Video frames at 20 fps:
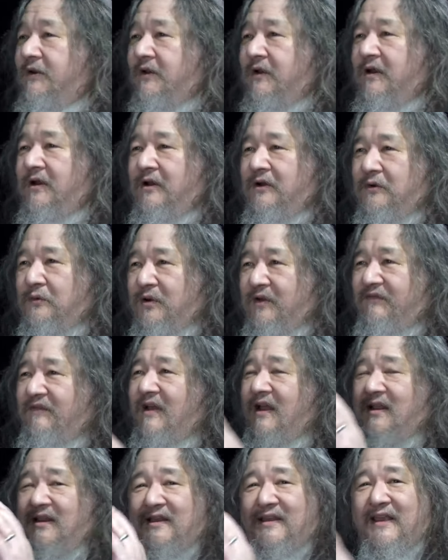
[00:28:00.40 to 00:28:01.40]
we've
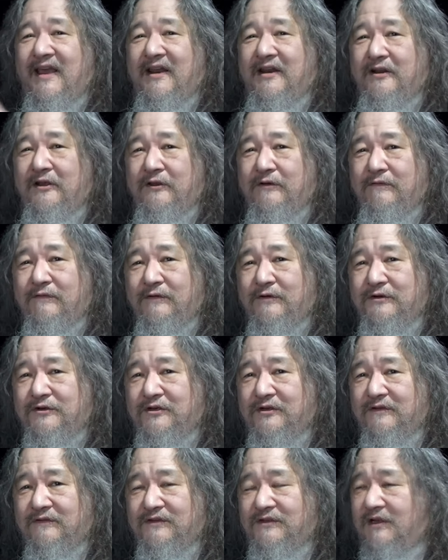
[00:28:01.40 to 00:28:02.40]
got yet another
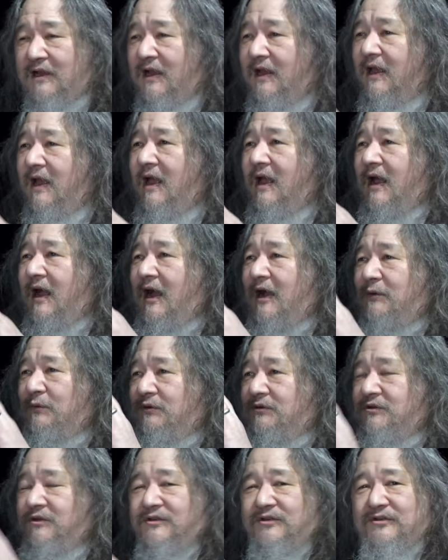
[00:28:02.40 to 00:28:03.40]
version of Psy. I
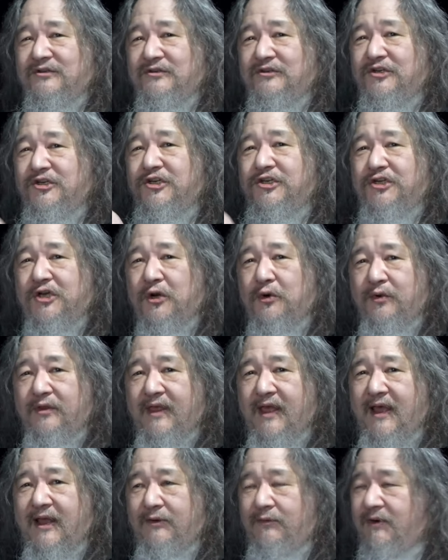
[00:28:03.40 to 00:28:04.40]
will just show
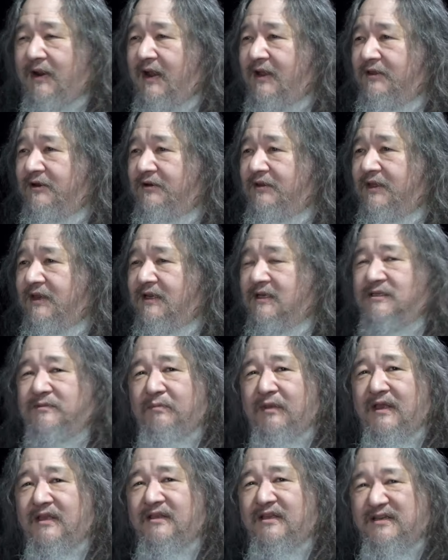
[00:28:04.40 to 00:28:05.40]
that rather than
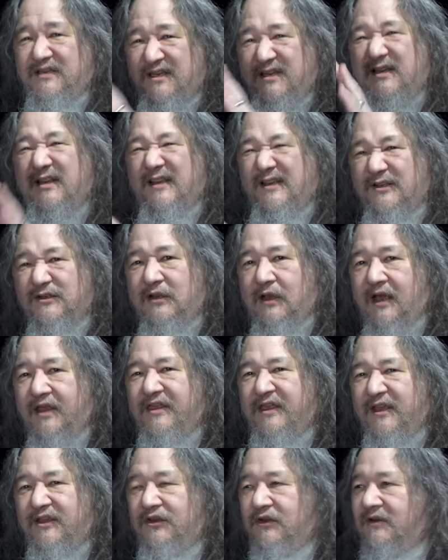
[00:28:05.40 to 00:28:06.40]
explain the details. I
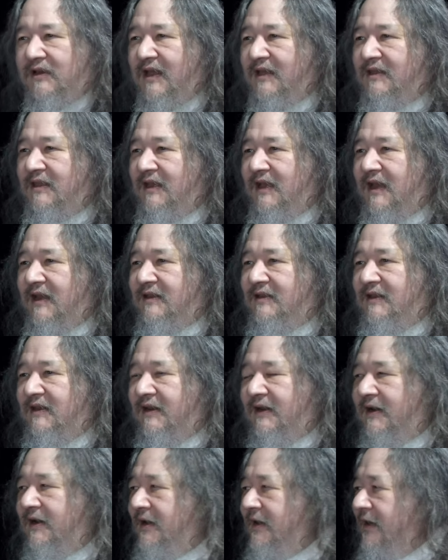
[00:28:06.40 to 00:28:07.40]
think you'll get the
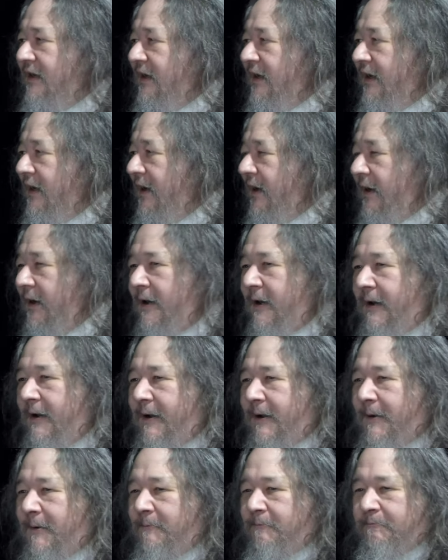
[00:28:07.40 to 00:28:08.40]
idea. Uh,
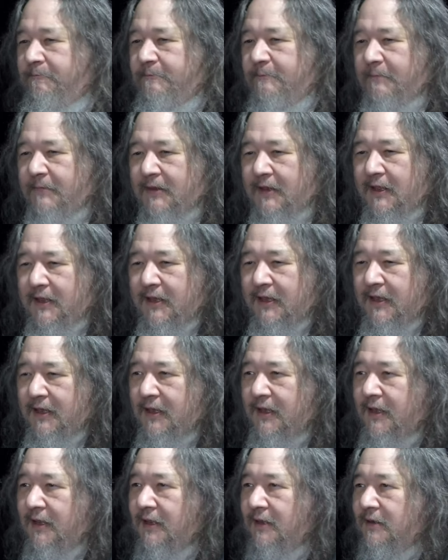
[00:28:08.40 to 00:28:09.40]
um,
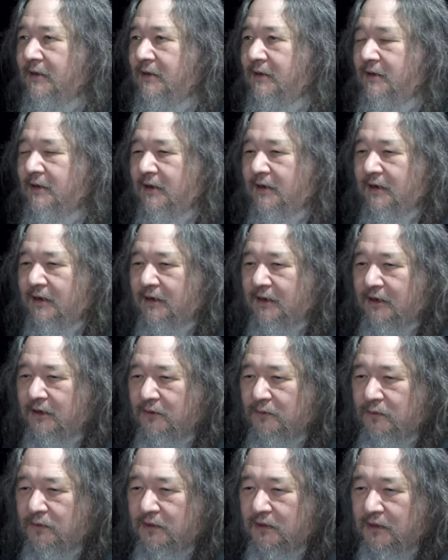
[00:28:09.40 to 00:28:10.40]
and uh,
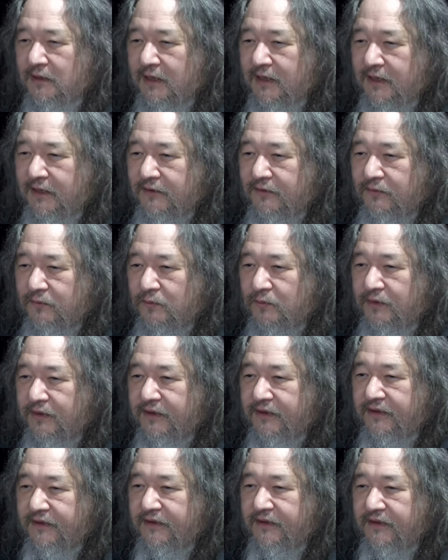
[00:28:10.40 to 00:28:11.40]
we'll end
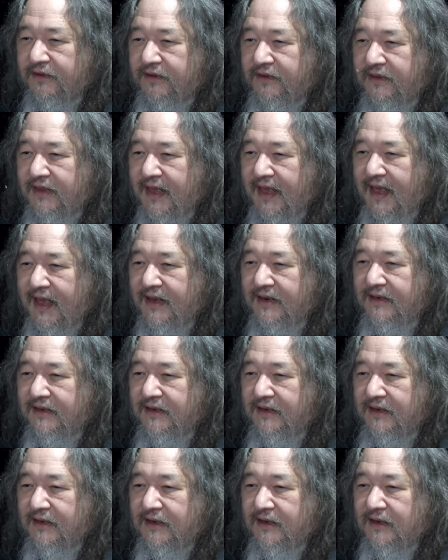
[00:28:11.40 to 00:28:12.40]
with that.
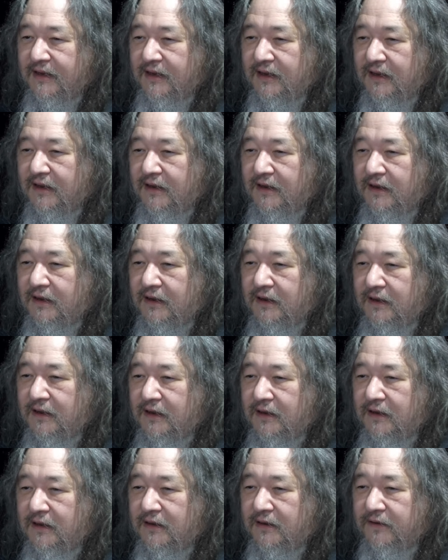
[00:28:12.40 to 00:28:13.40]
Uh,
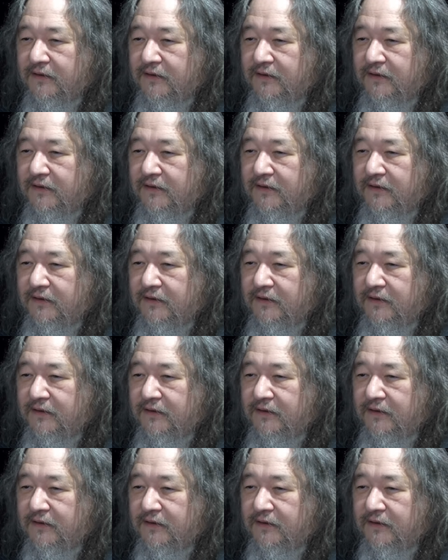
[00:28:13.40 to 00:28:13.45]
uh,